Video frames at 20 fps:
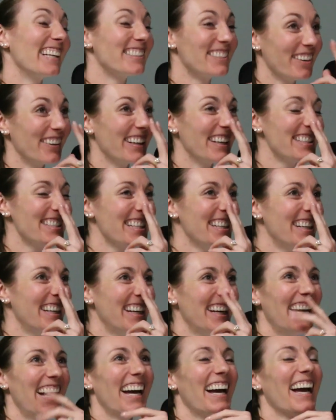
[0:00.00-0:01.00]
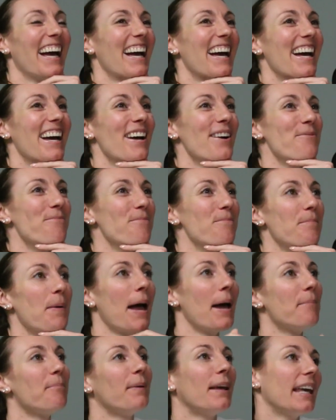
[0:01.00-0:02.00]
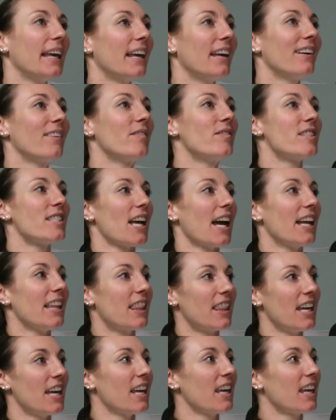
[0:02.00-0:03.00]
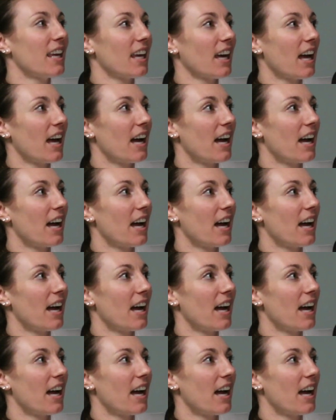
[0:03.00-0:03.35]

donuts. Pet peeves, I think